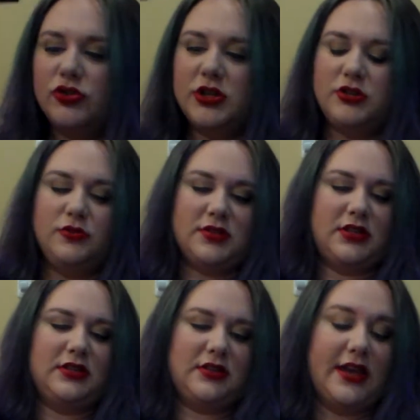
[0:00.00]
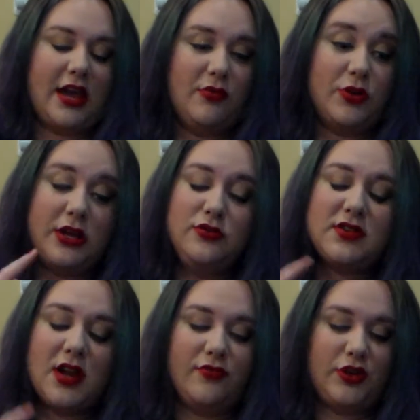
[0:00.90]
usually use it. Like eh, when I
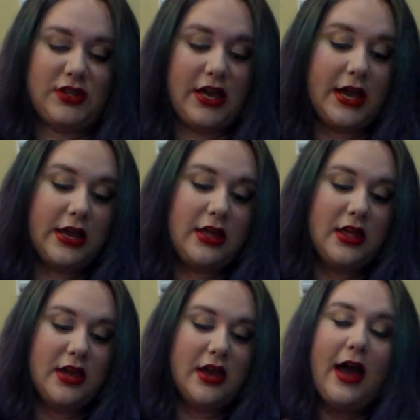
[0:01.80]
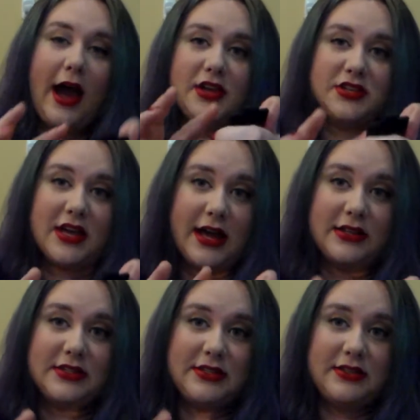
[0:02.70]
use it every day, I just
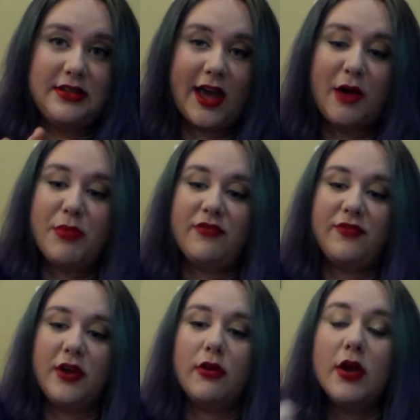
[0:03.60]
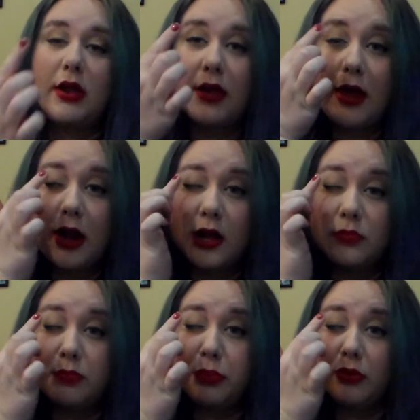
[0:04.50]
kind of dab my finger in it and
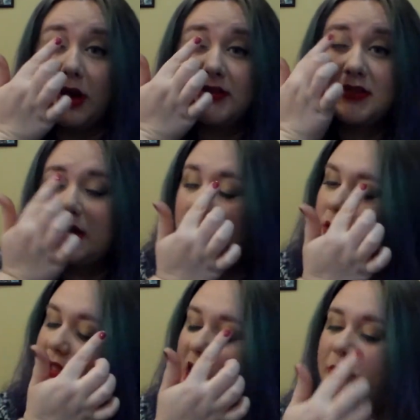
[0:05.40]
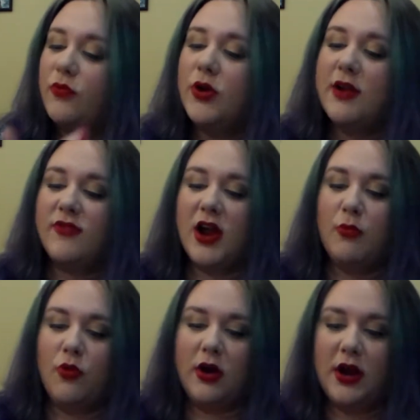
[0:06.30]
I press it on top of whatever
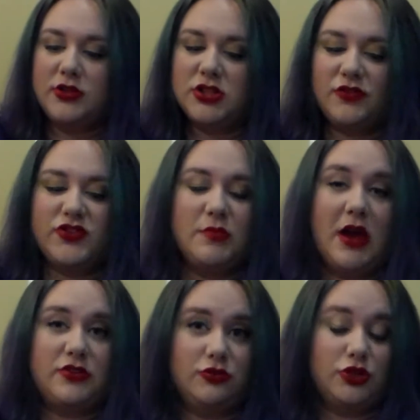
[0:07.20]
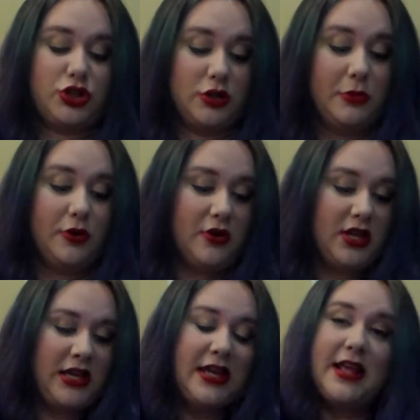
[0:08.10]
I'm wearing just for some extra shimmer.
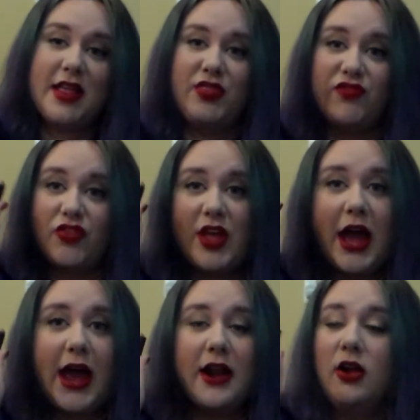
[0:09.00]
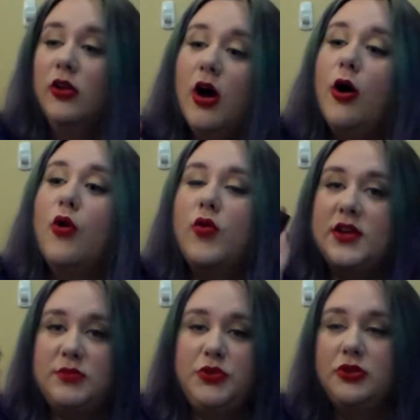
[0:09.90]
And for that alone,
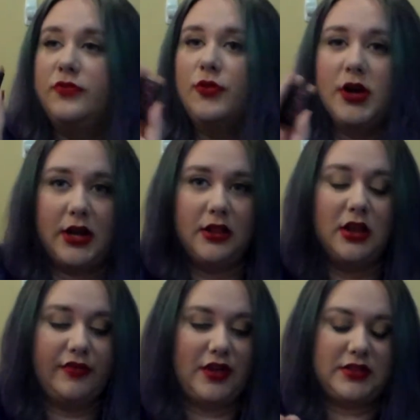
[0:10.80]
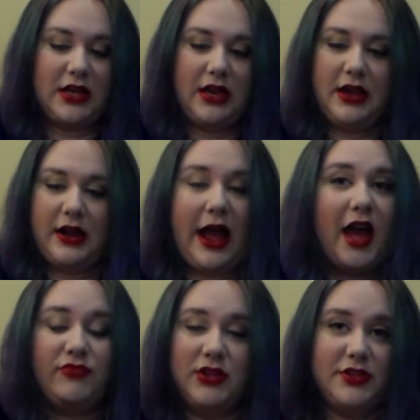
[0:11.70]
it's beautiful and I love it. And I
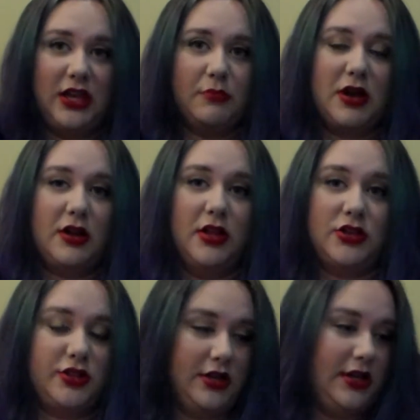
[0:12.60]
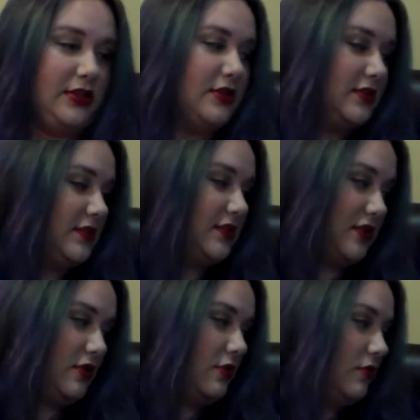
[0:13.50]
have nothing in my collection like this,
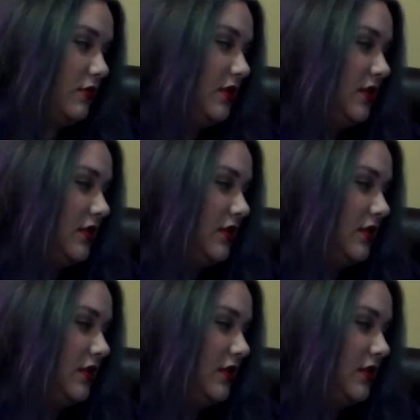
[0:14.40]
so